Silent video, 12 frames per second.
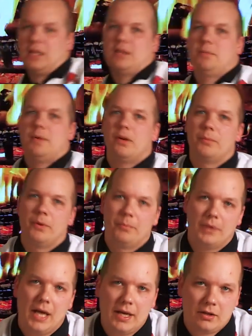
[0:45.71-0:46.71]
we got the BeagleBone
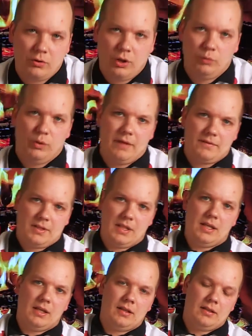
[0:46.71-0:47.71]
Black Rev
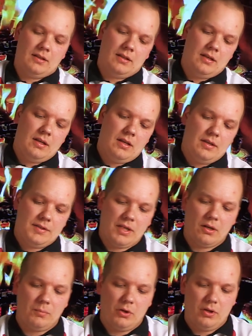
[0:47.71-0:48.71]
C.
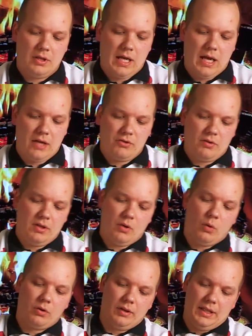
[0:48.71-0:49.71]
Single board, Android,
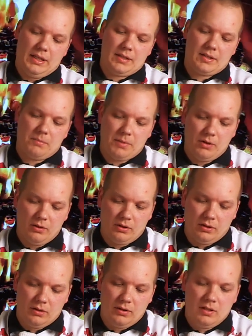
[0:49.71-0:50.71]
or Linux
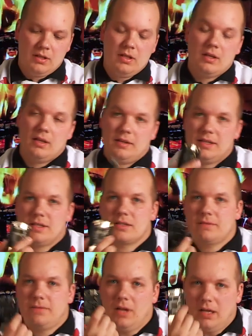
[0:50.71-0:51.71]
computer. These things
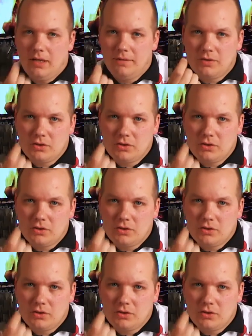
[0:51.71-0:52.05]
are flying off the